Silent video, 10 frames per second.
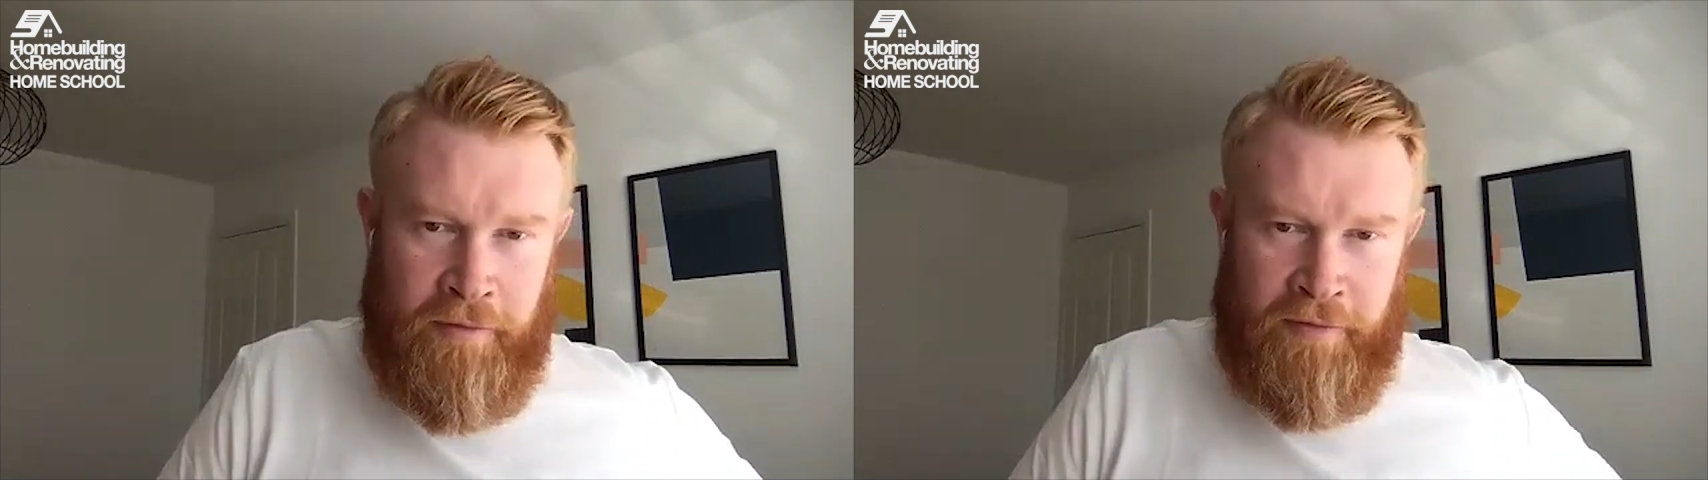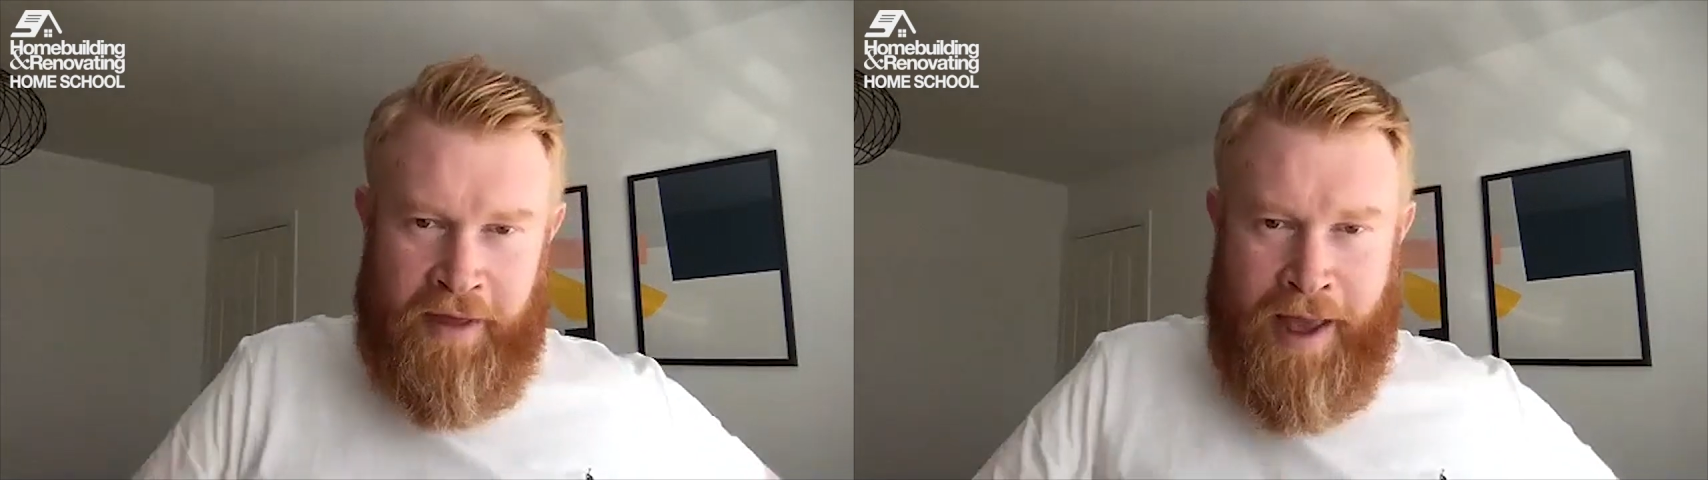
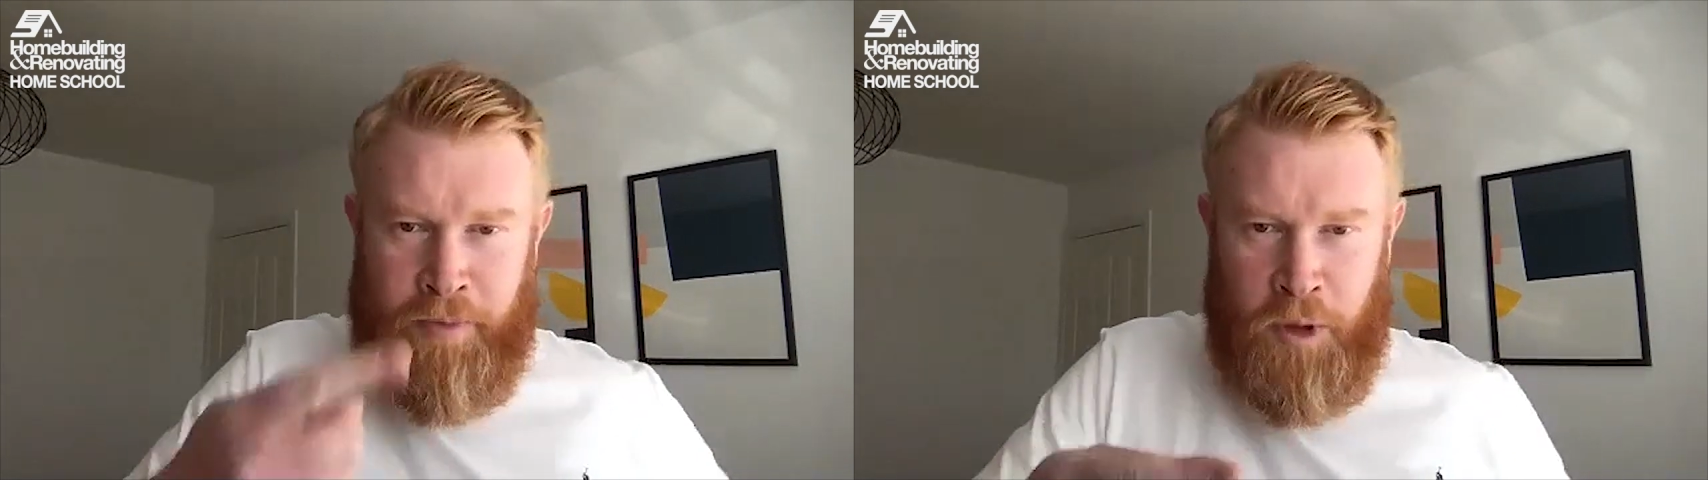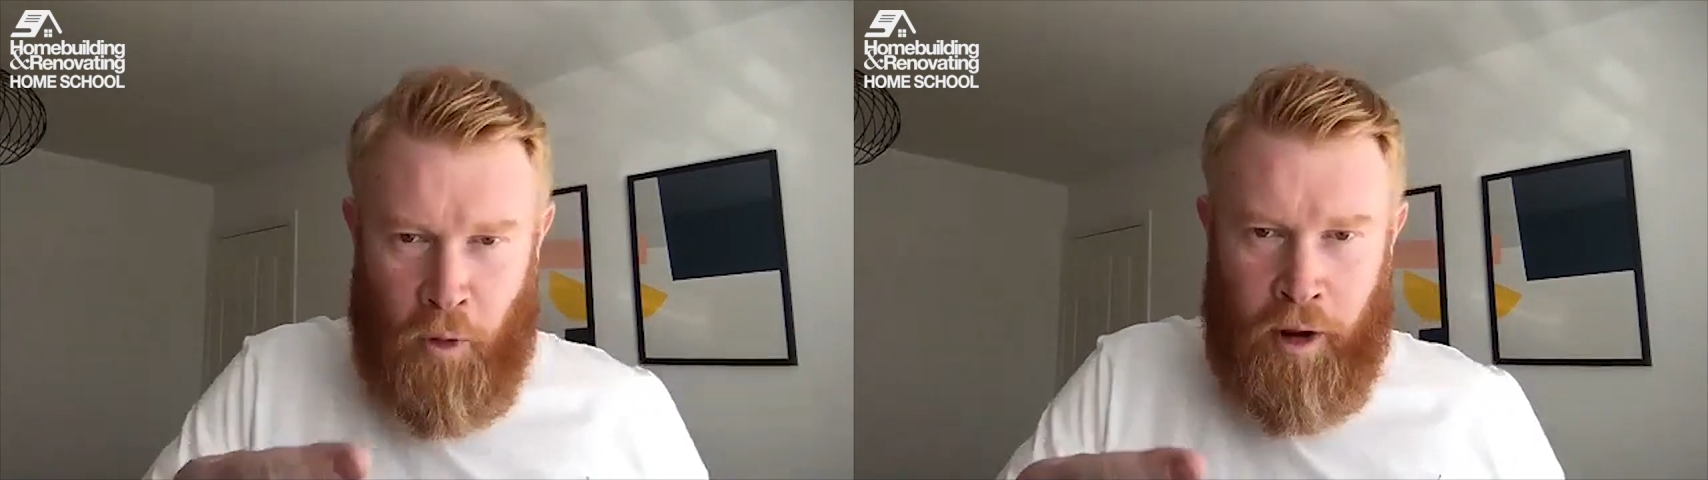
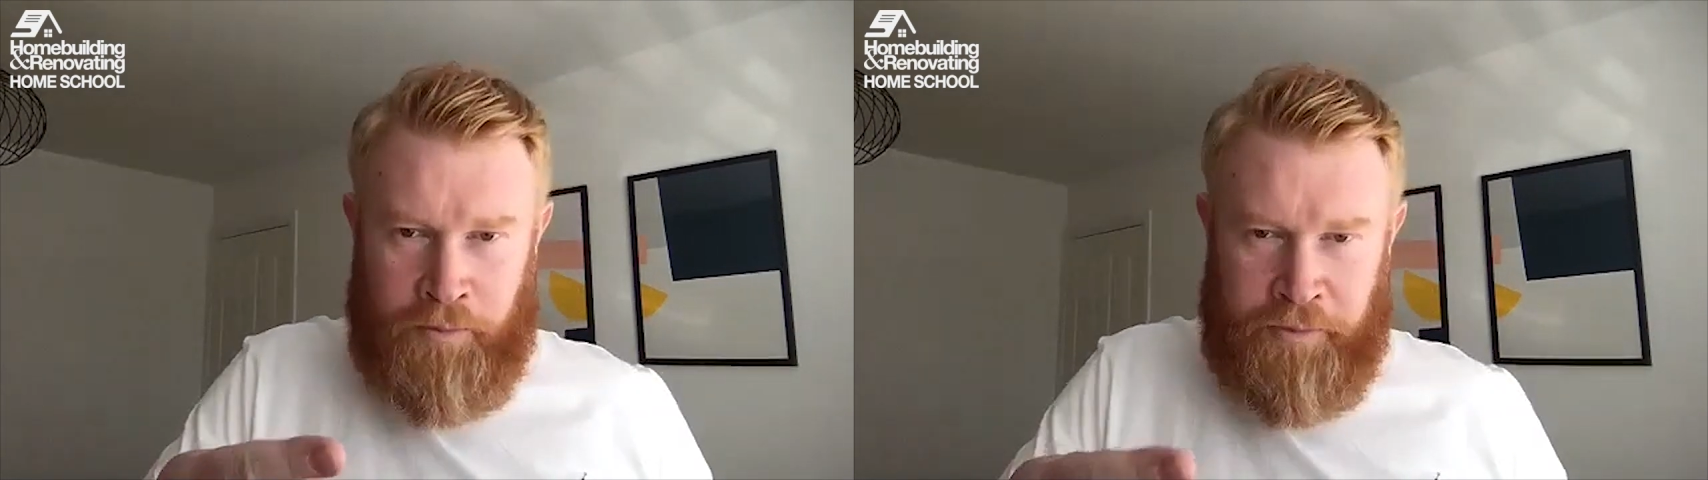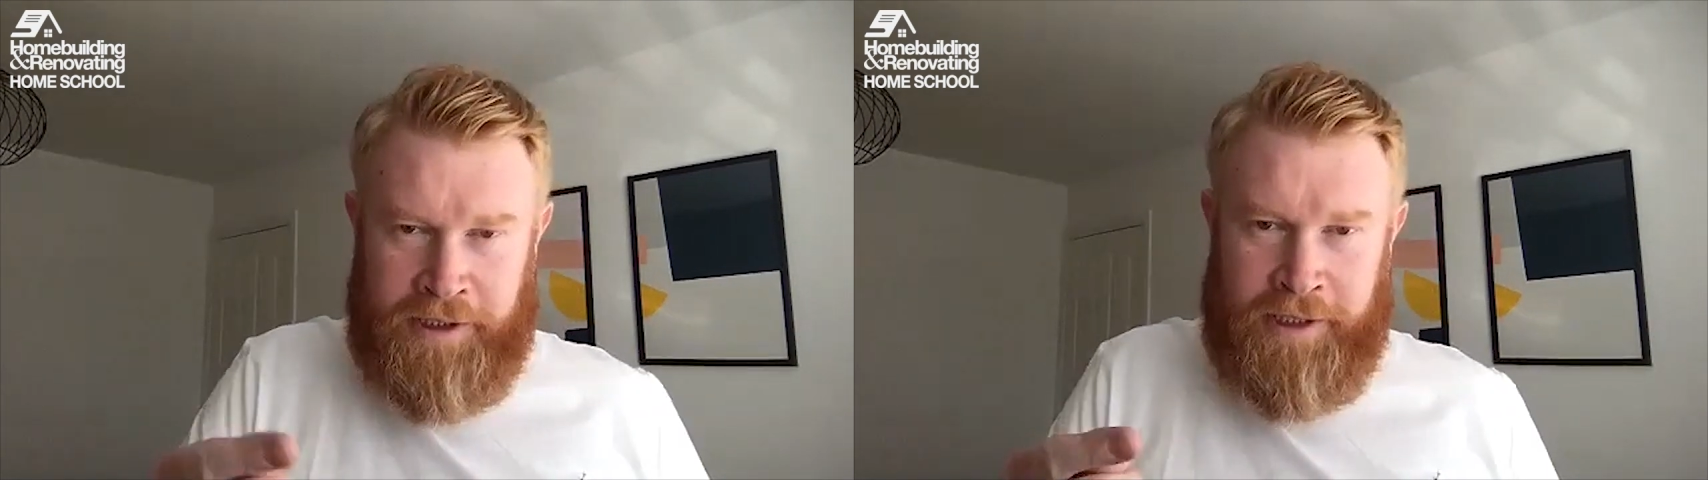them not
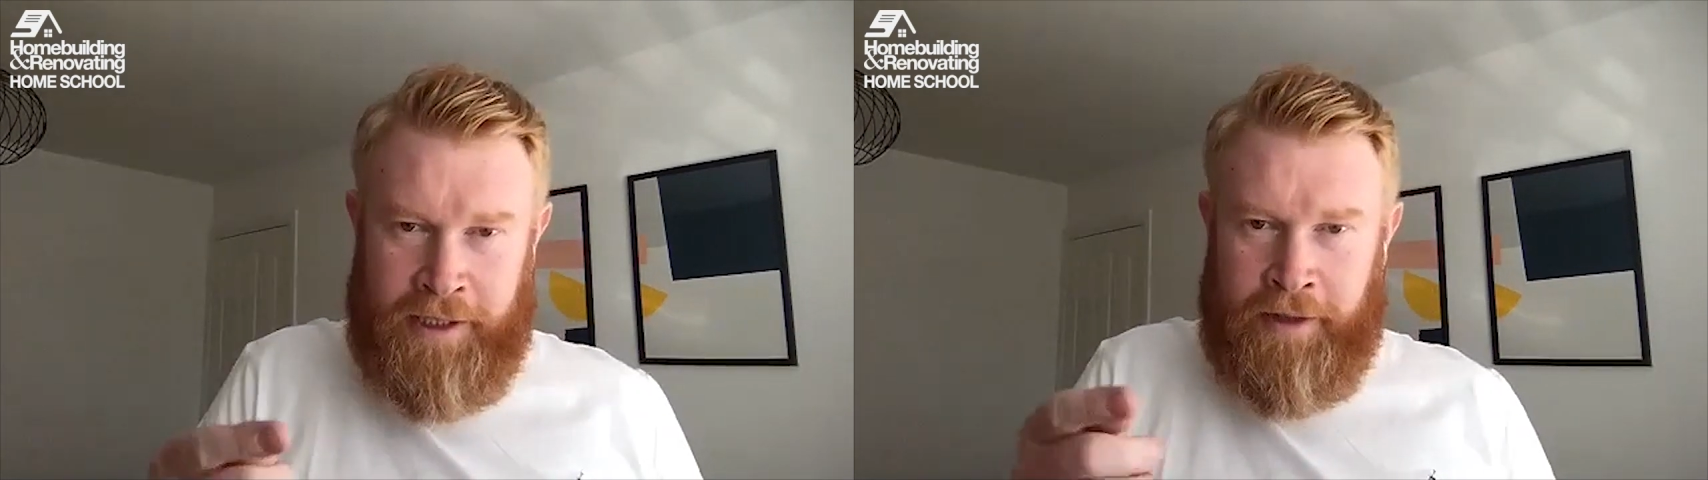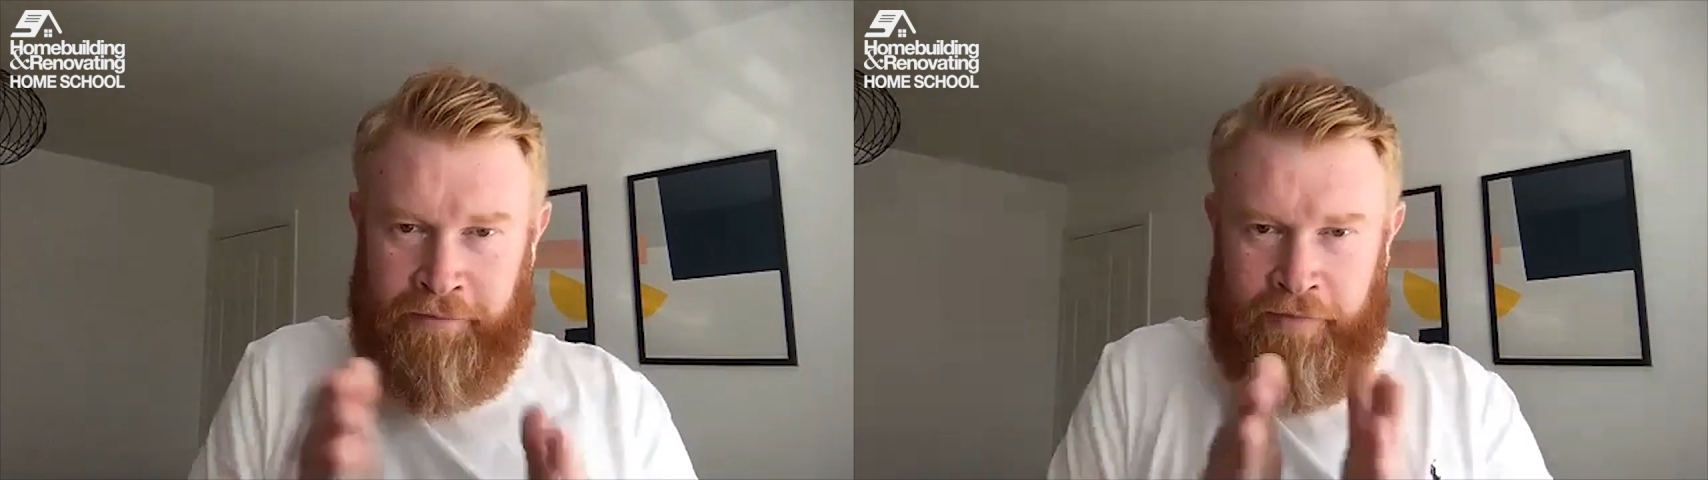
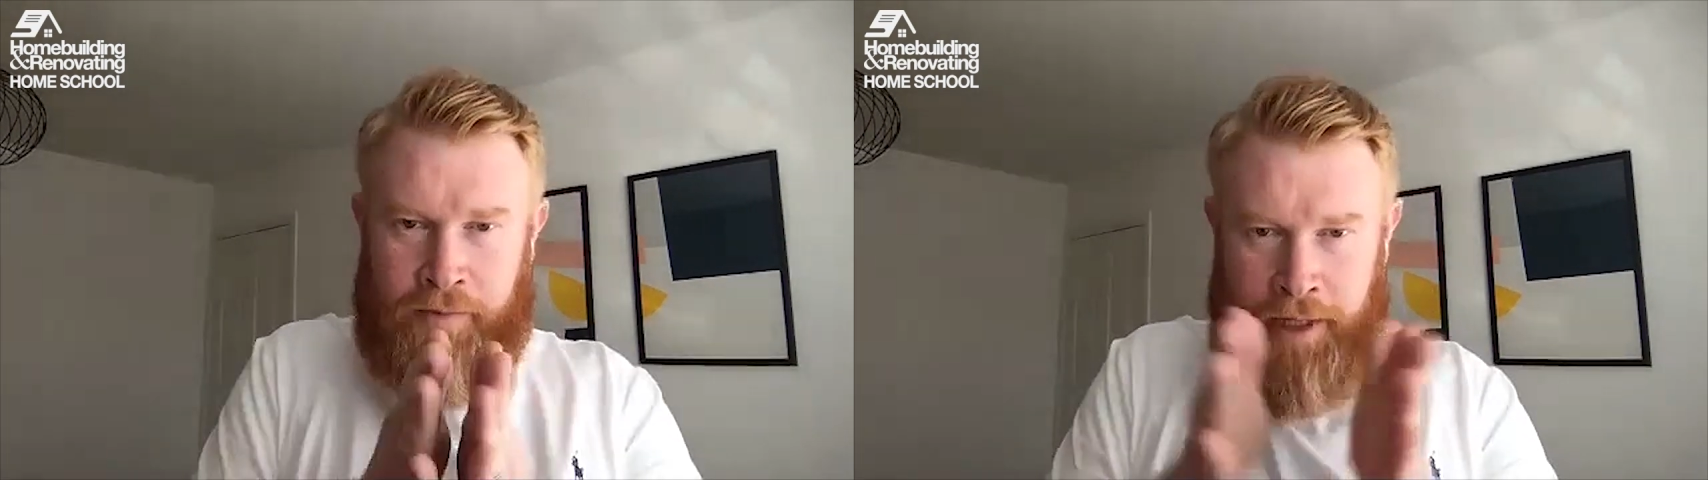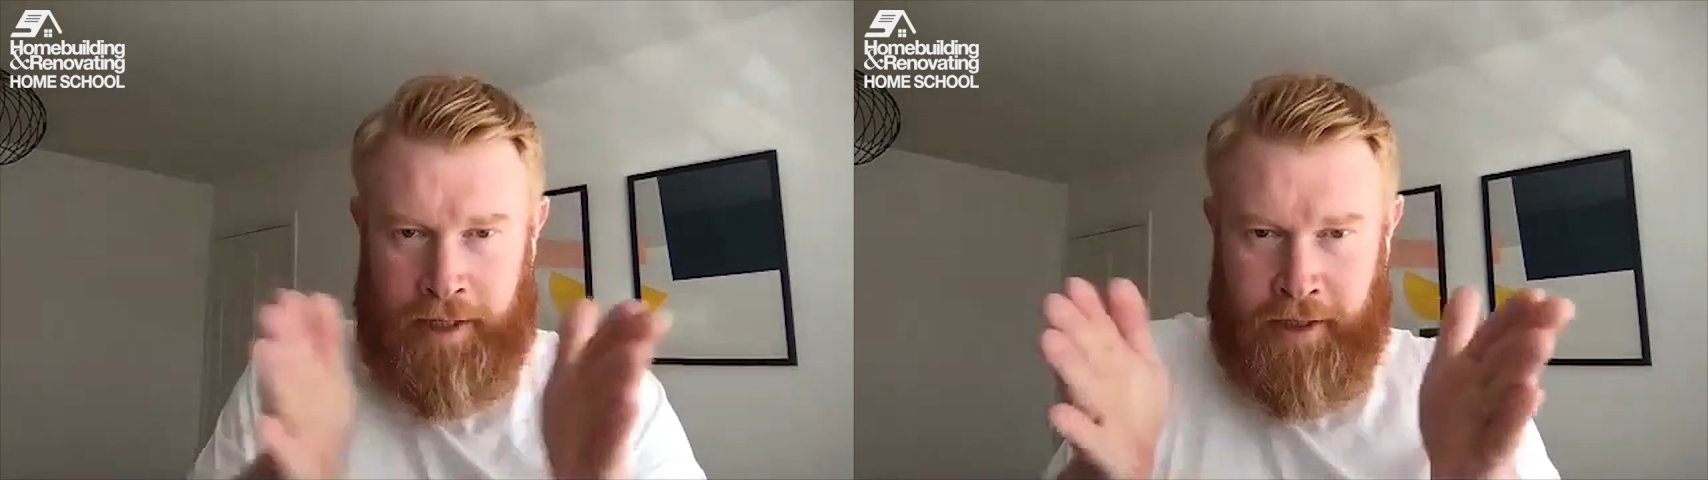appreciate that if they
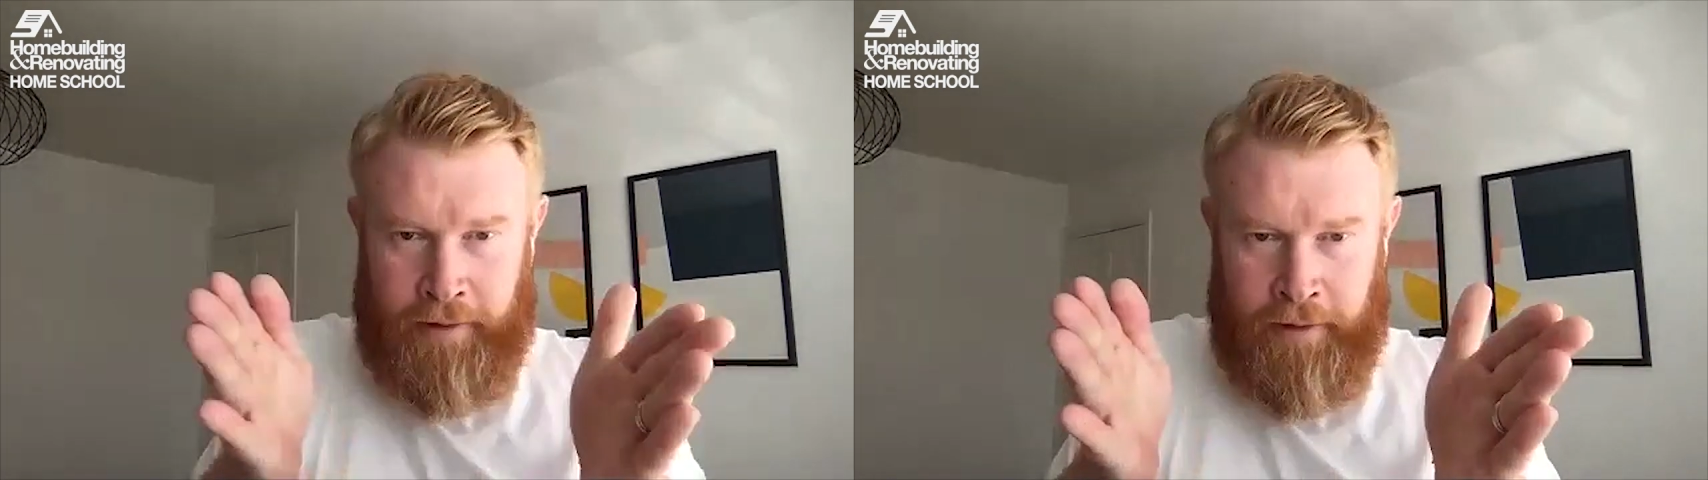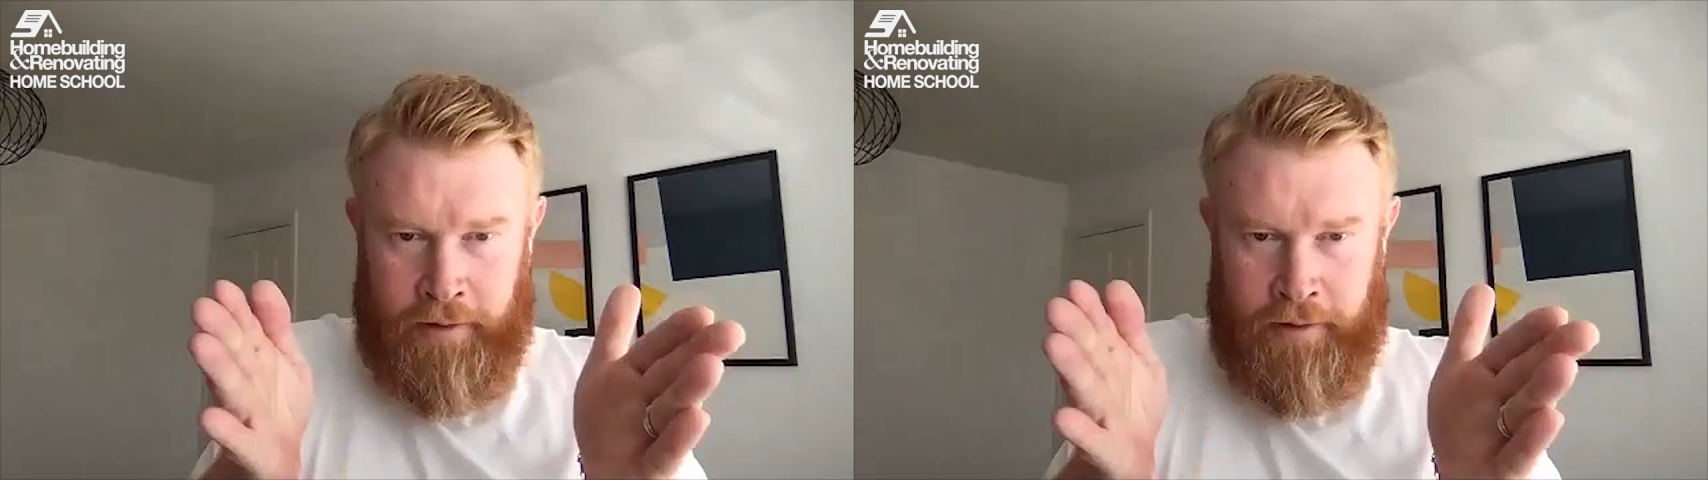make it